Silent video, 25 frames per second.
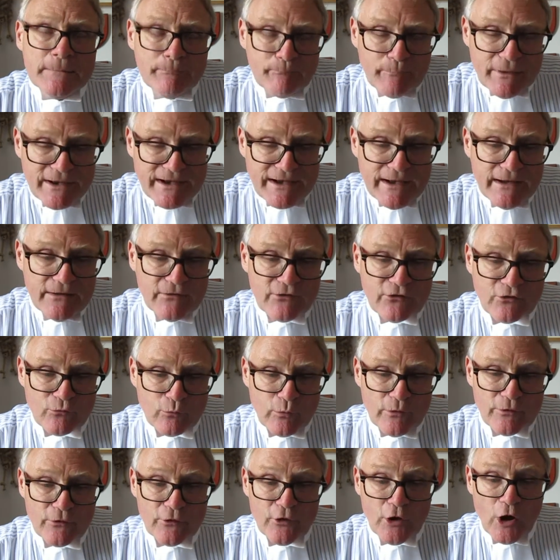begins
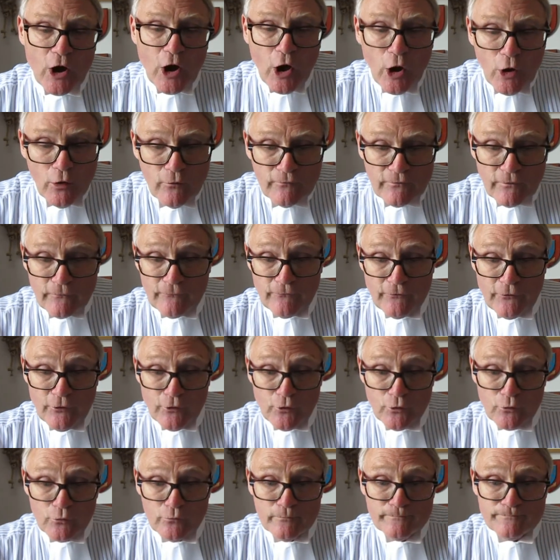with an
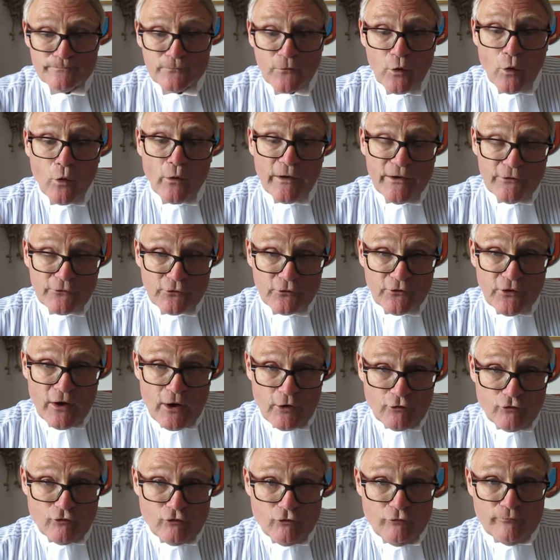overview or
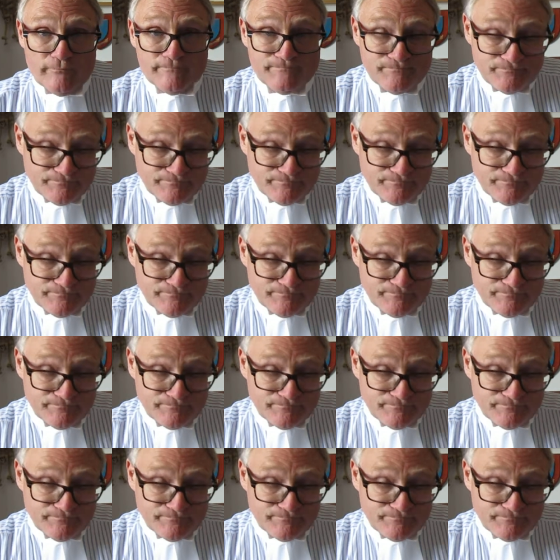introduction.